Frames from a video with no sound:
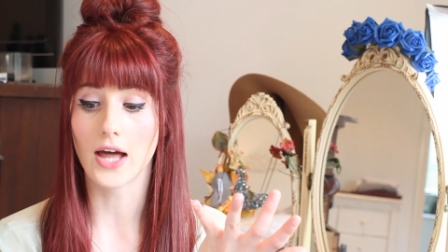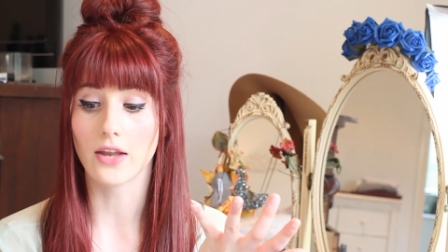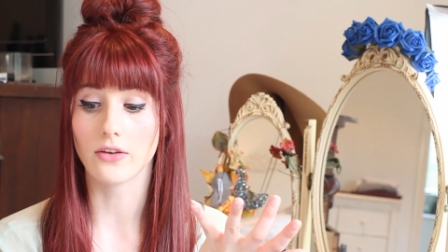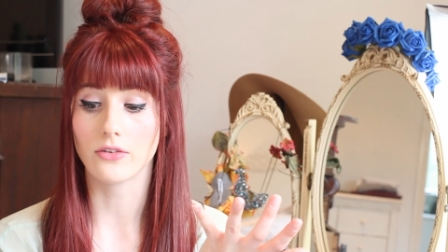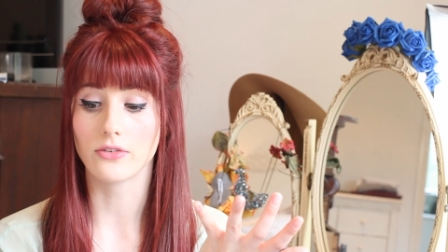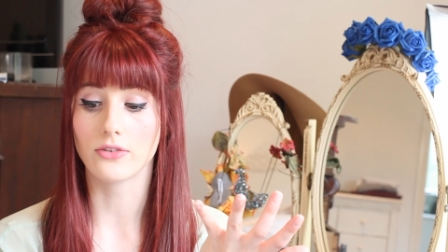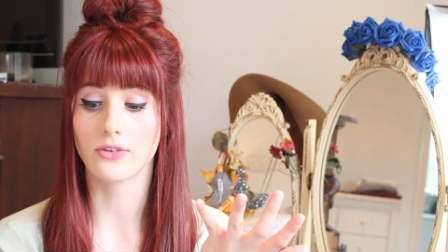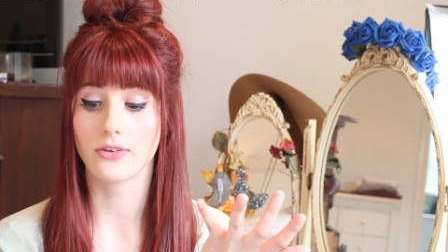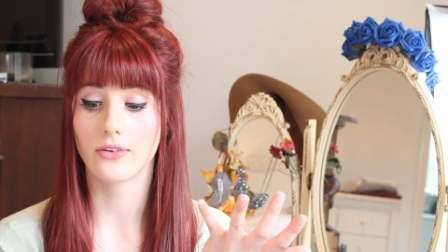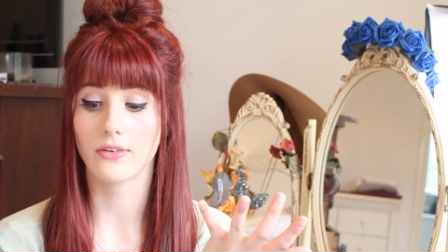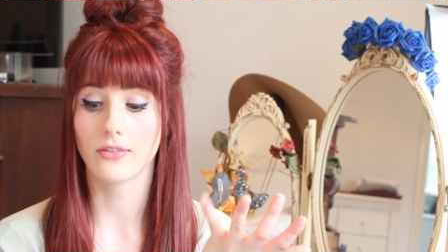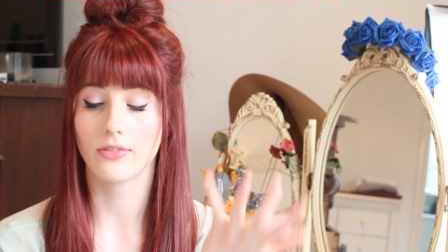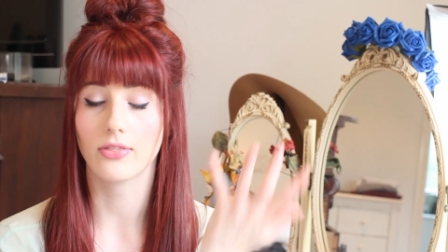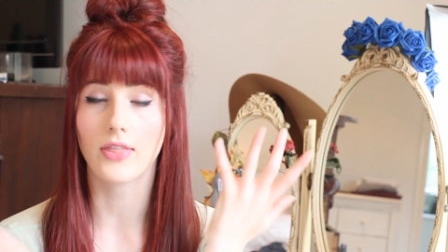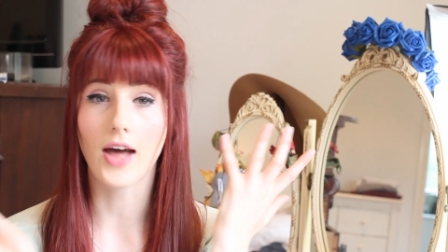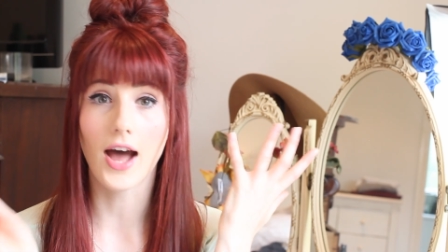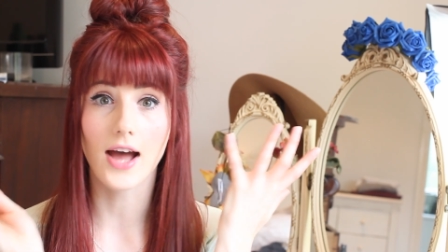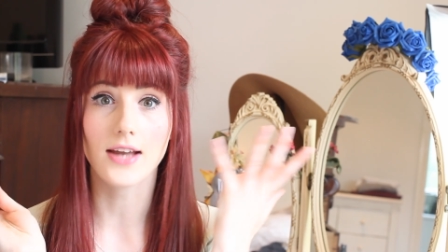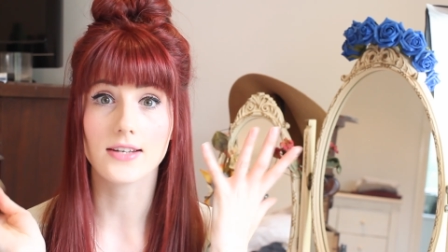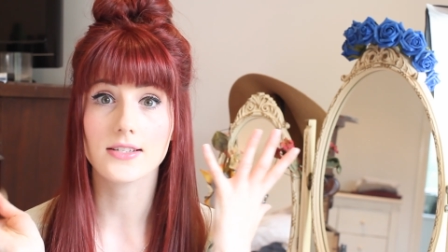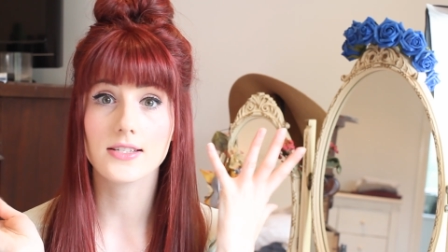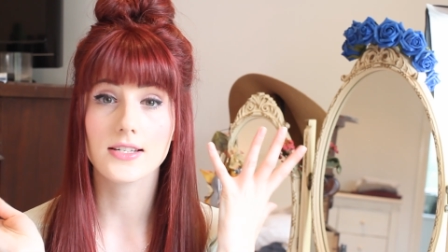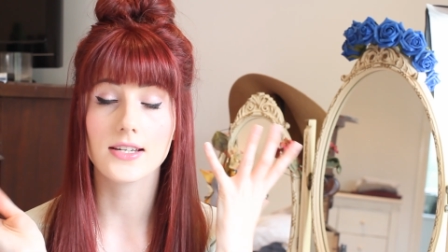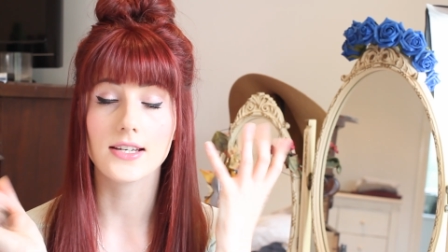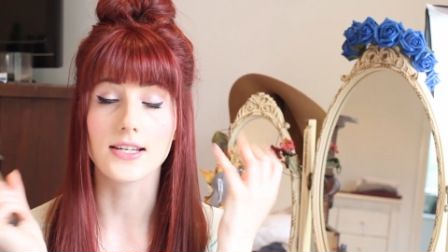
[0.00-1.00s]
and
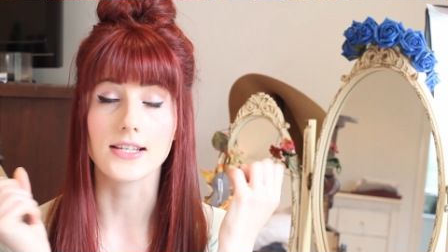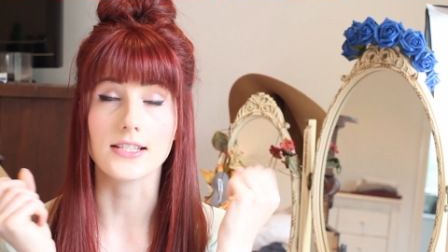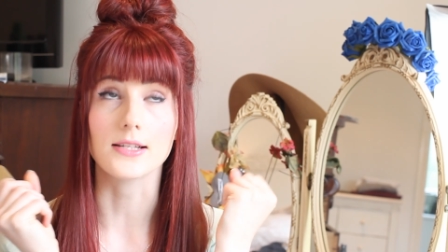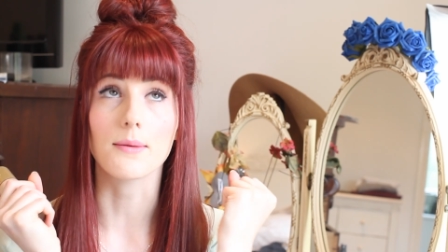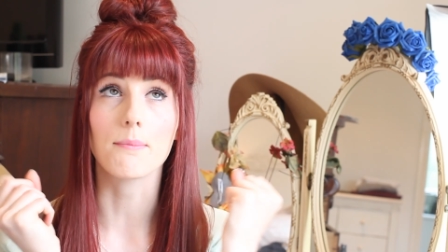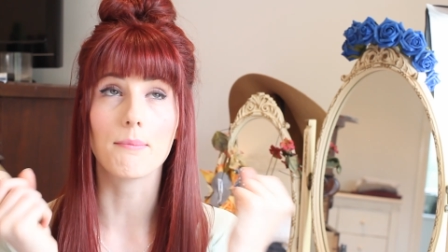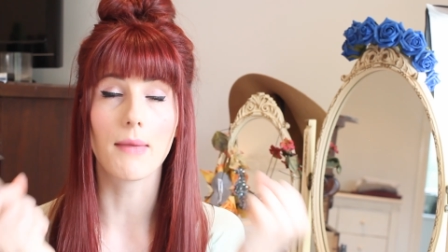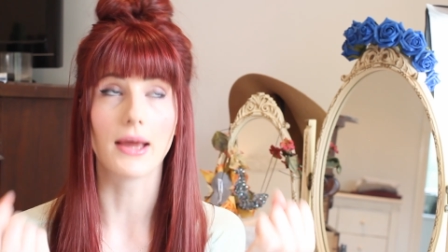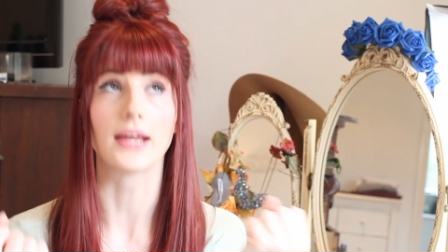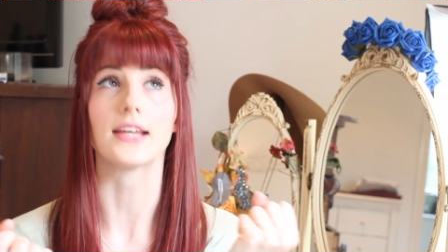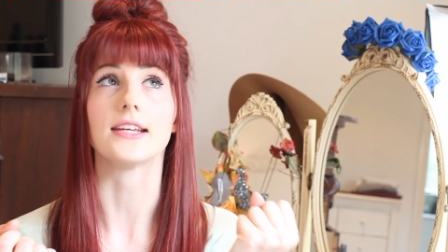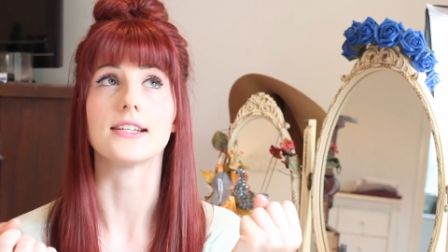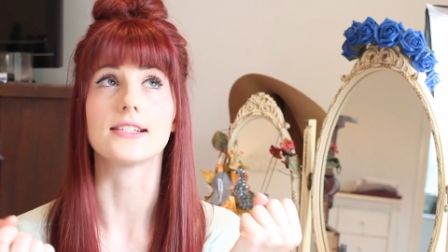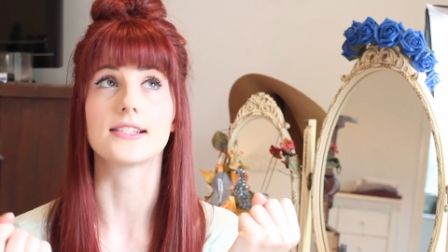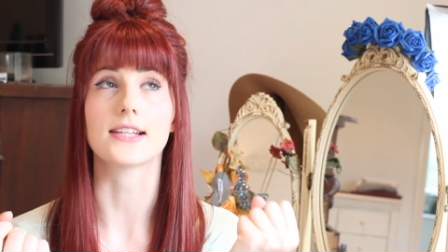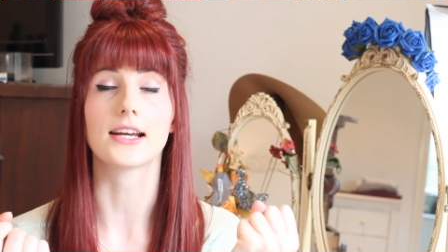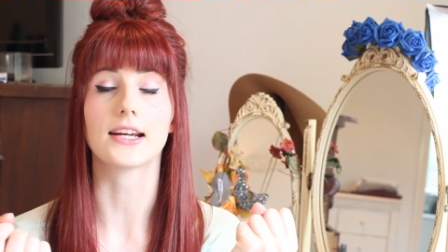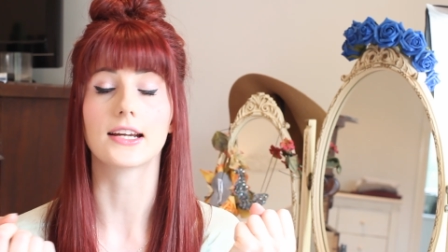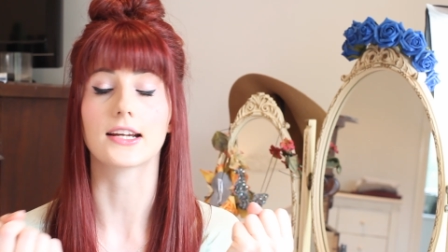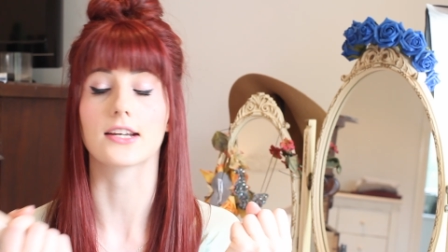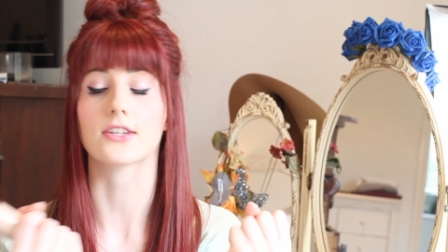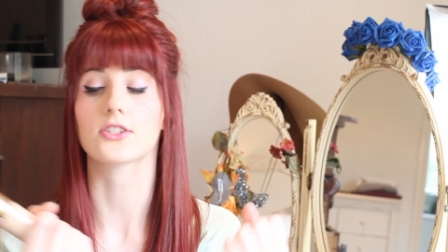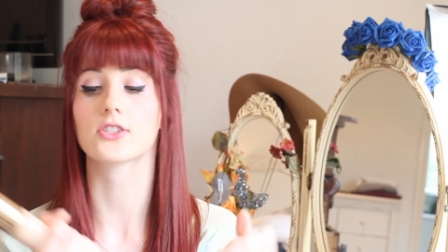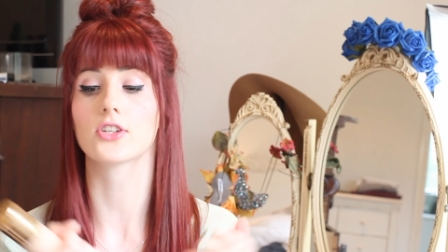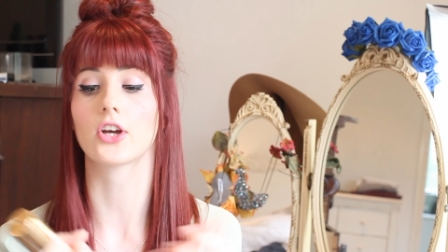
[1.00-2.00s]
that is
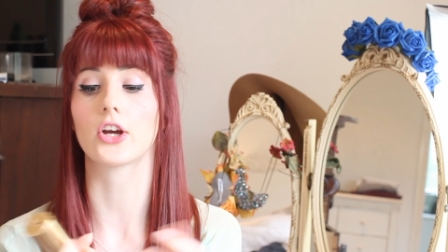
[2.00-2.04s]
amazing.